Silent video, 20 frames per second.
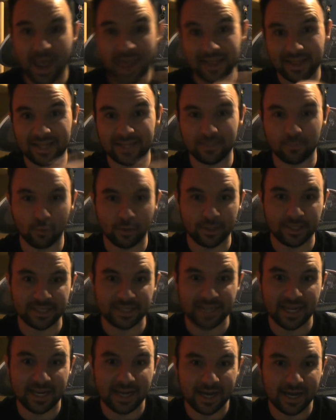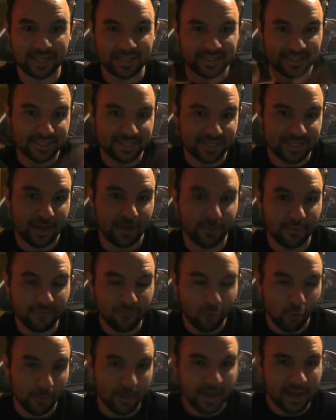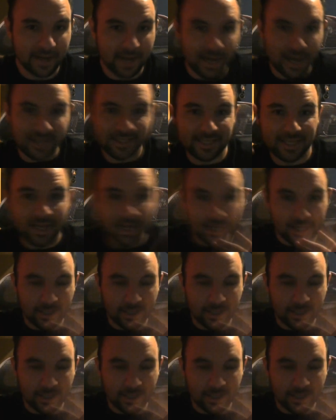Hey, that's more than Snake Eyes. This is a healthy format, guys.